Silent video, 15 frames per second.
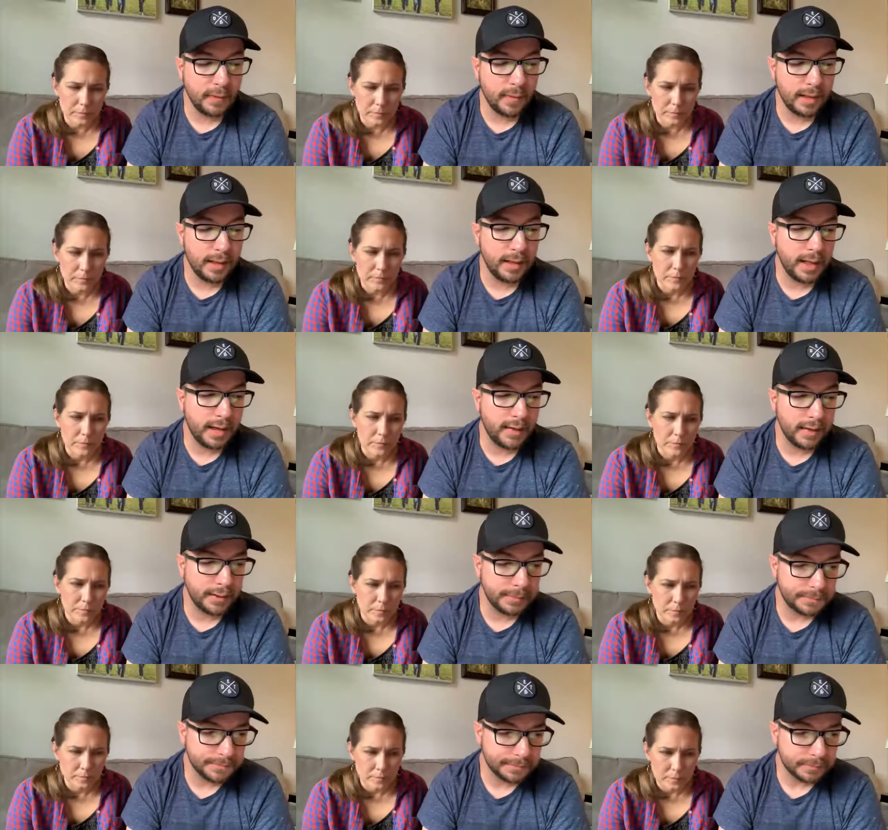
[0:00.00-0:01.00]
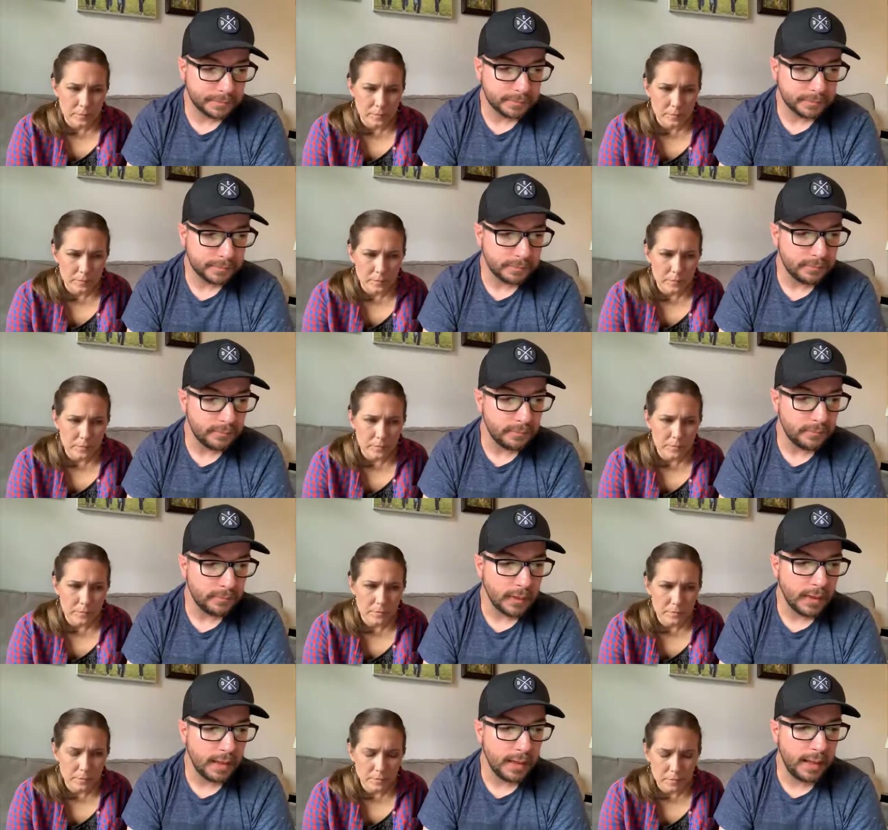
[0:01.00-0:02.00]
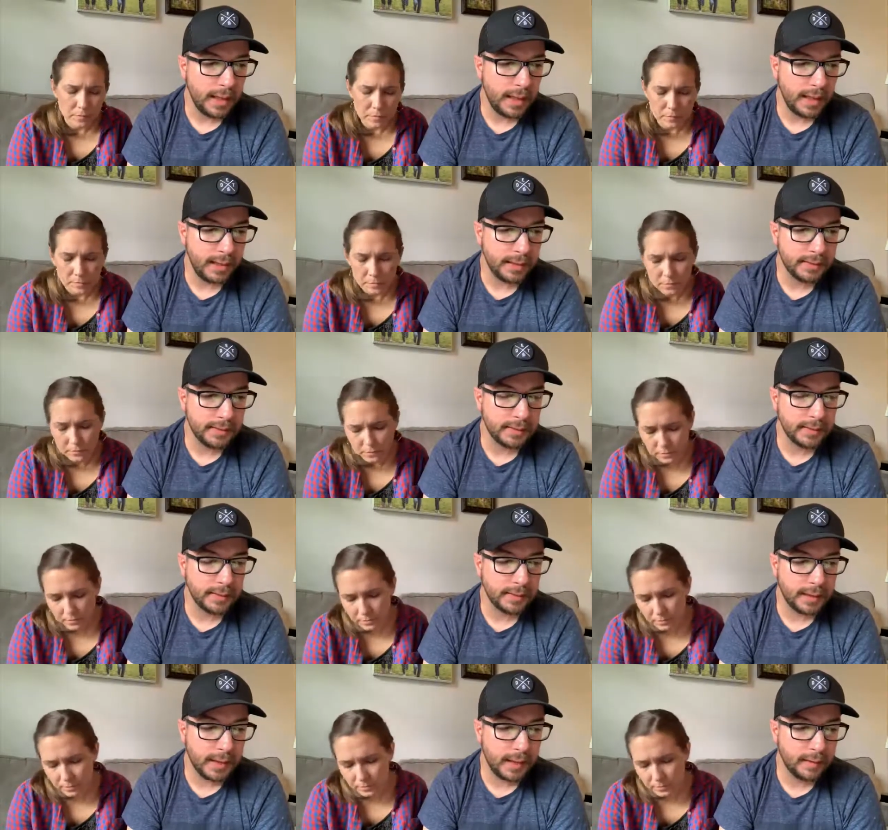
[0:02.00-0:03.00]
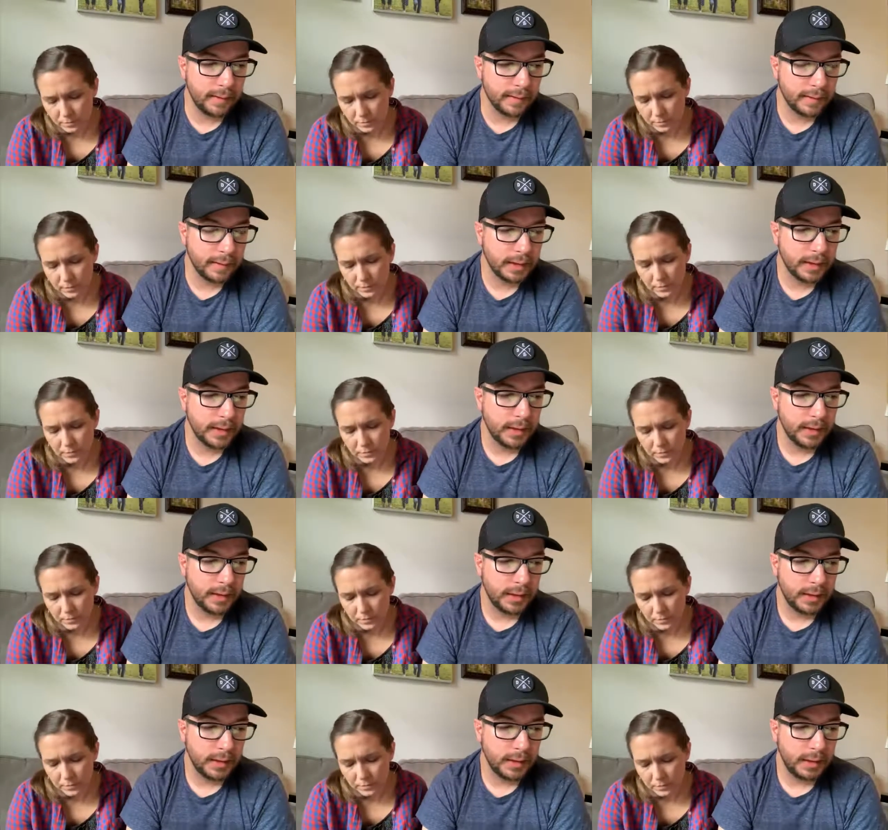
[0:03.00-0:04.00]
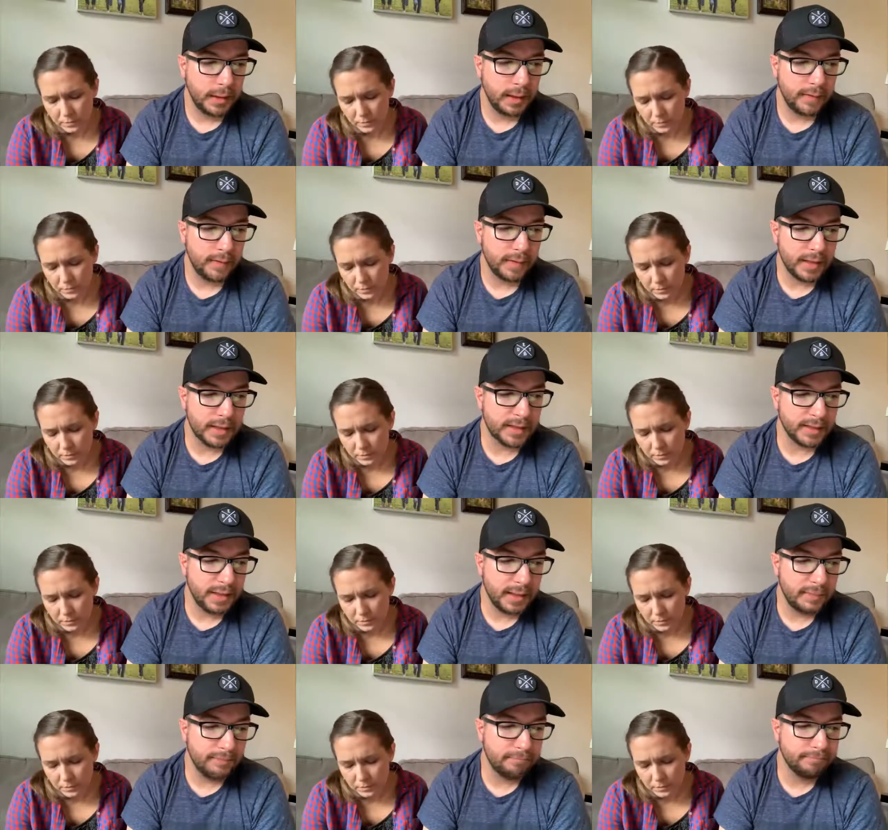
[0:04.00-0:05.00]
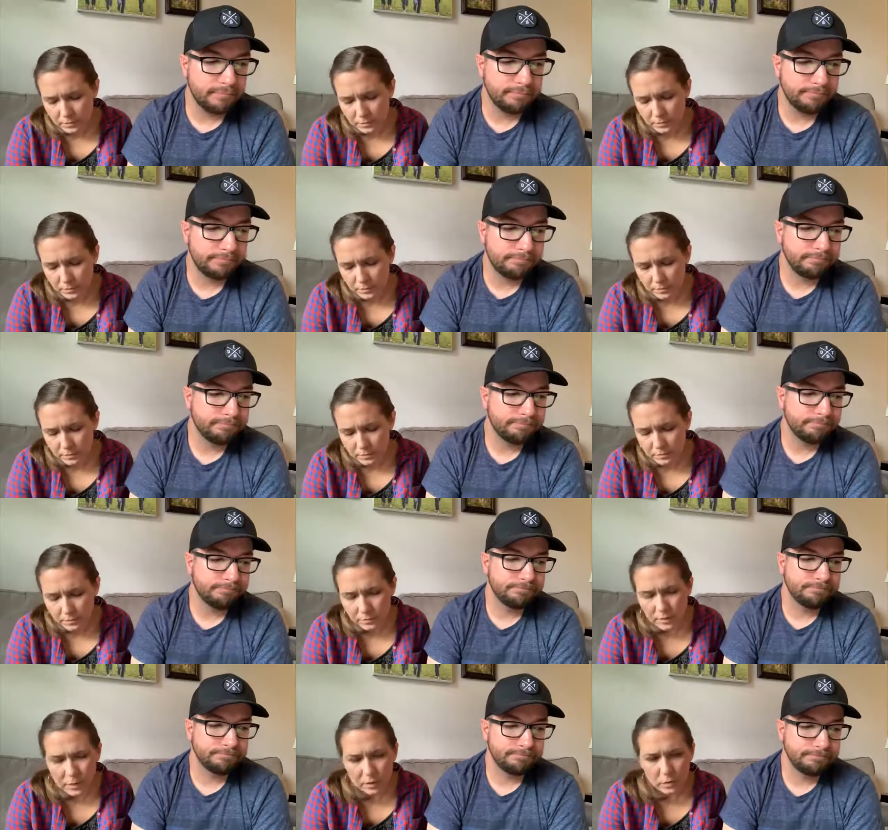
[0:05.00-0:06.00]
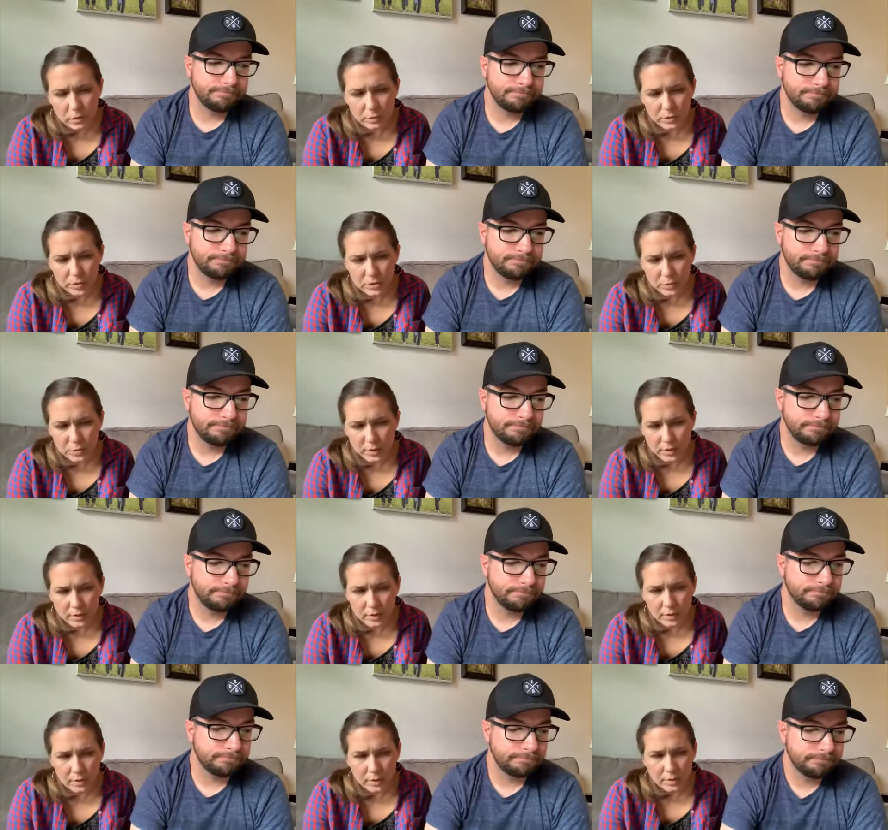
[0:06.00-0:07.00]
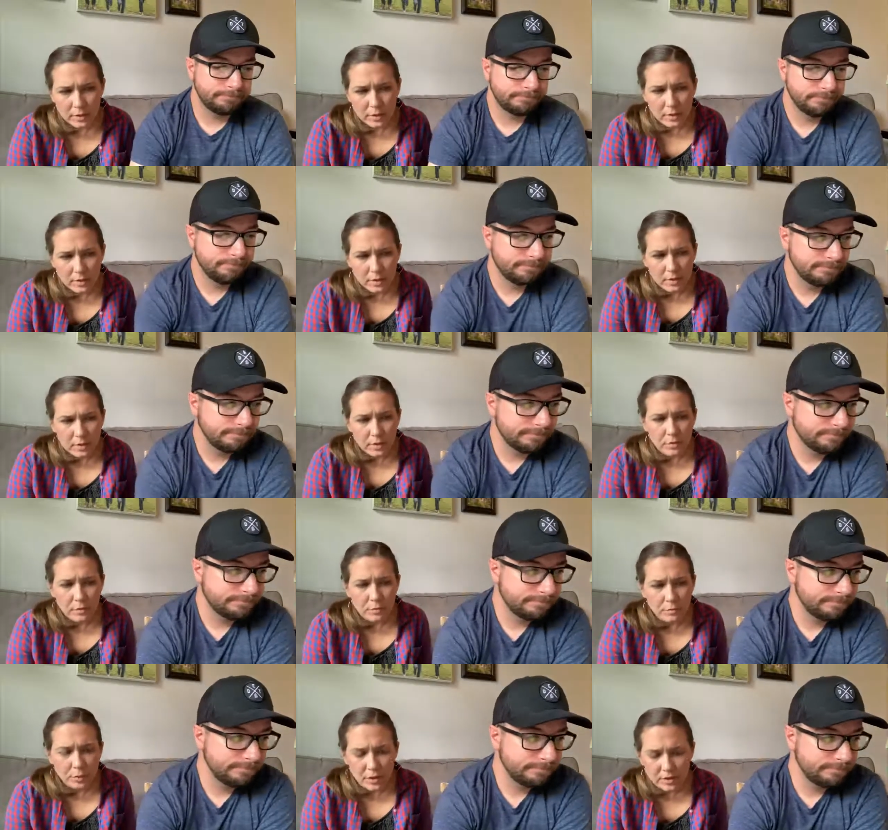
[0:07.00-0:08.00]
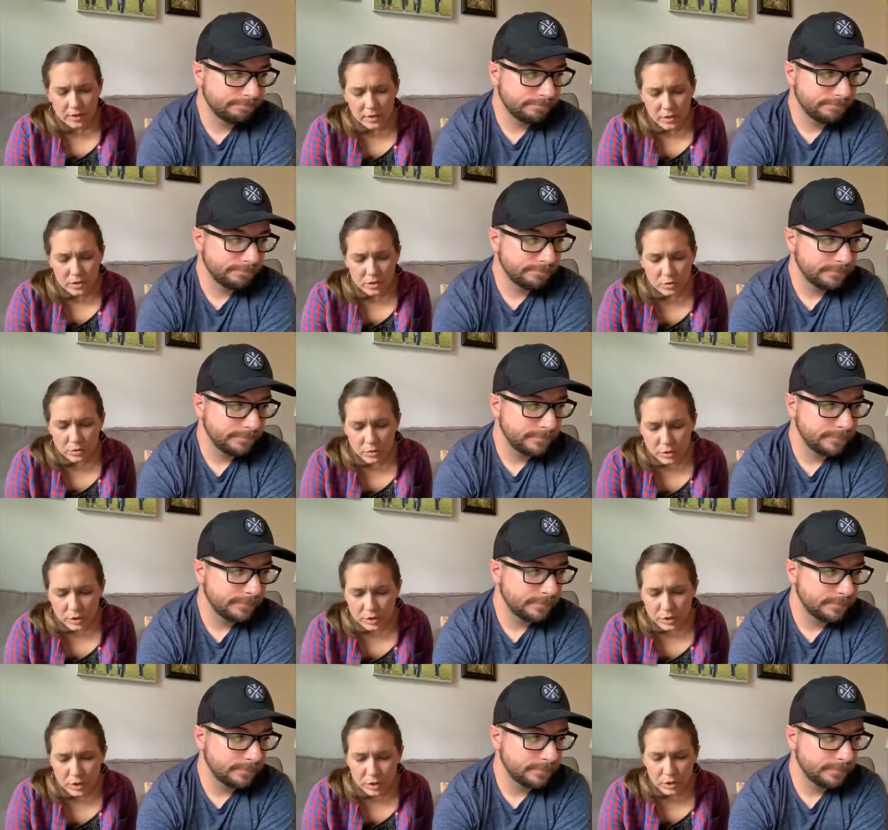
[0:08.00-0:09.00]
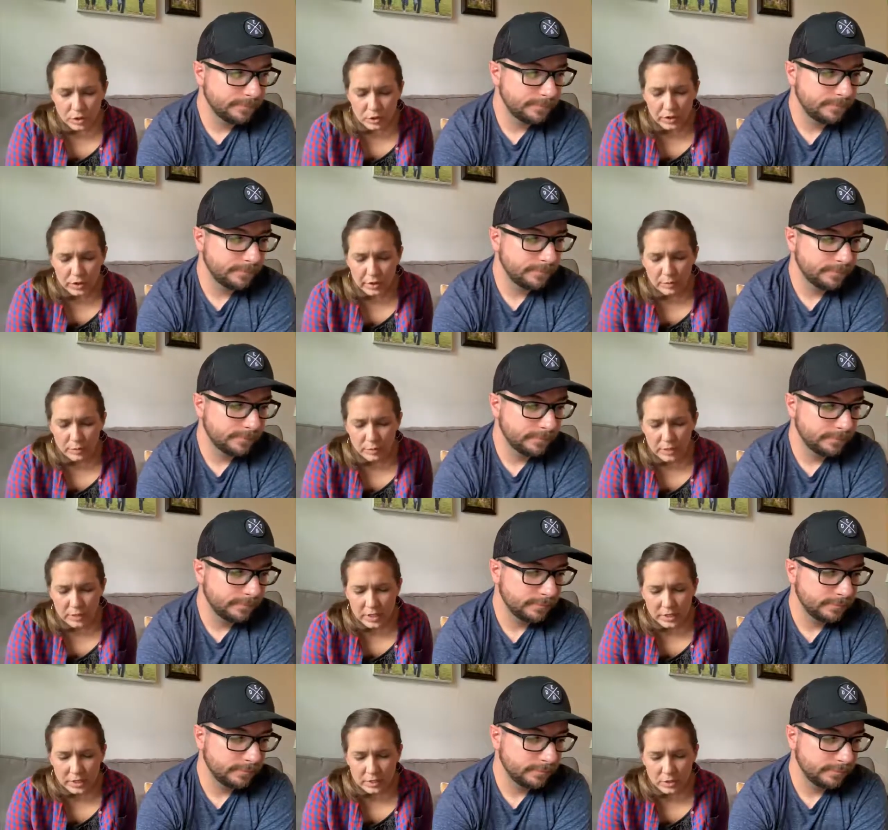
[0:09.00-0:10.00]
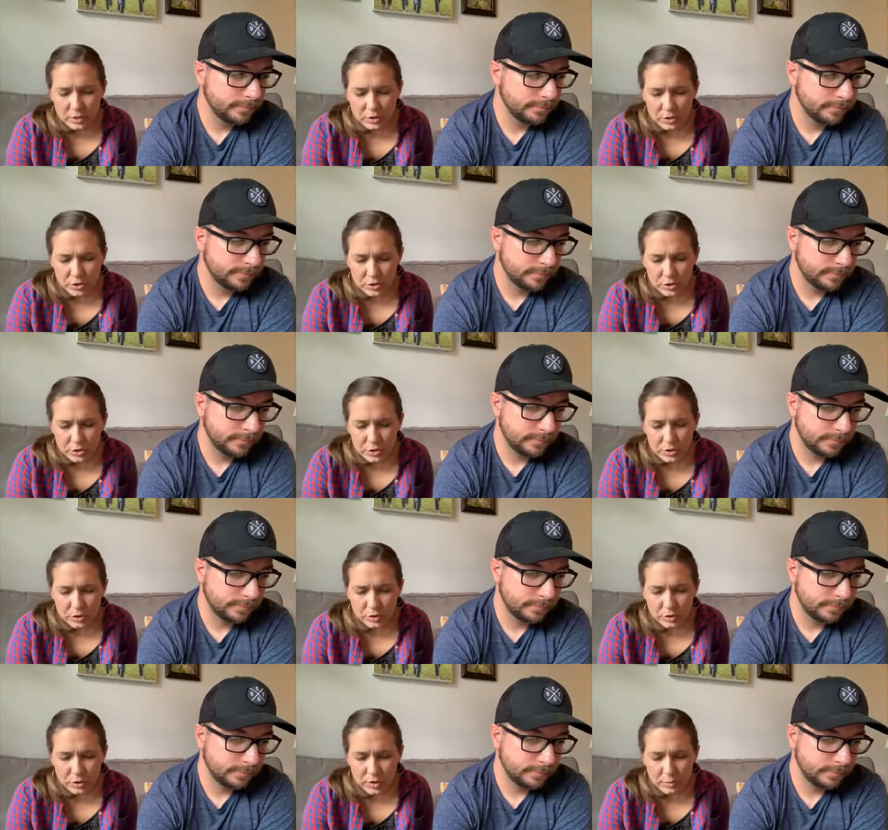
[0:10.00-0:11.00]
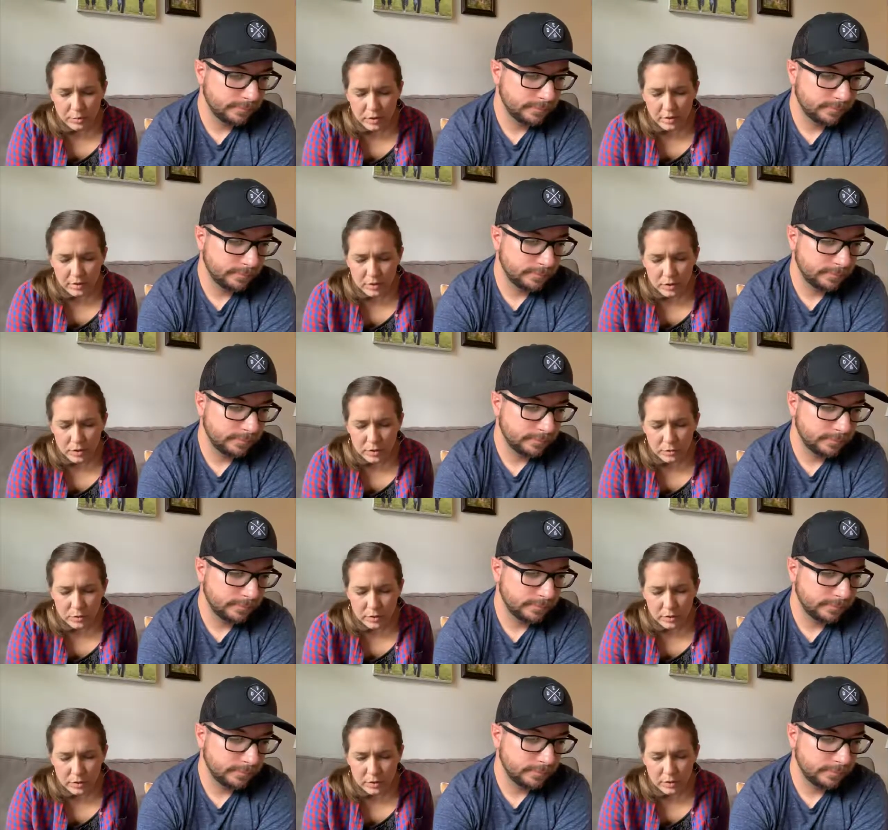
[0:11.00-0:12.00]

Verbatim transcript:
Speaker 1: for one another and love uh, for your son. Mm.
Speaker 2: Lord, we just want to pray that you would guard and protect our church. Lord, I pray that you would,